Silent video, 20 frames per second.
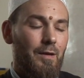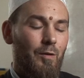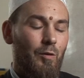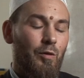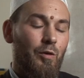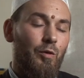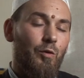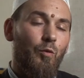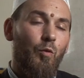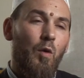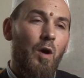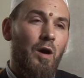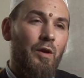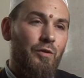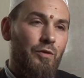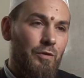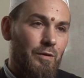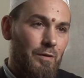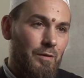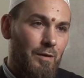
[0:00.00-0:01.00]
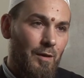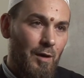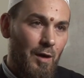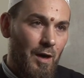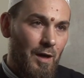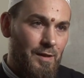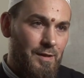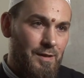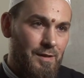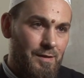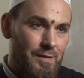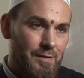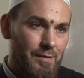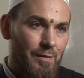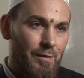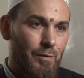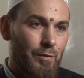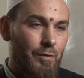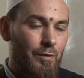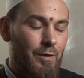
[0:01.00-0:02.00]
or who wander lost
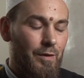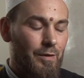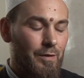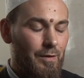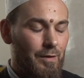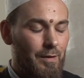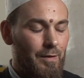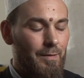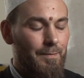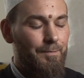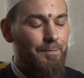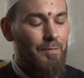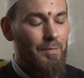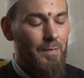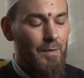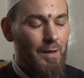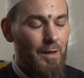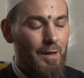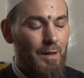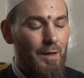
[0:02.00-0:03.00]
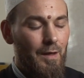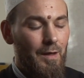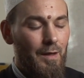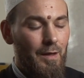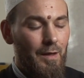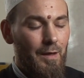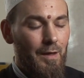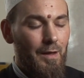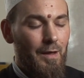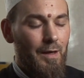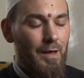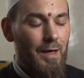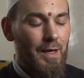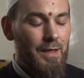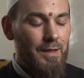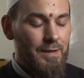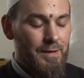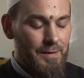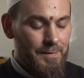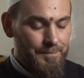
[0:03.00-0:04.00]
through the earth.
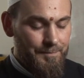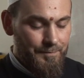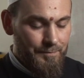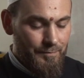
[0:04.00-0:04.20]
And